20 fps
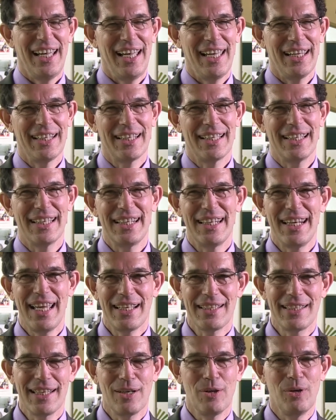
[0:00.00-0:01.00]
And
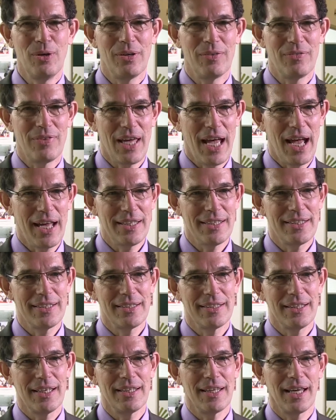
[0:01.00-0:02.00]
connecting all of that,
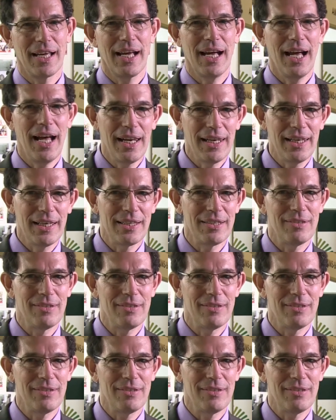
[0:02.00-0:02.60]
the color,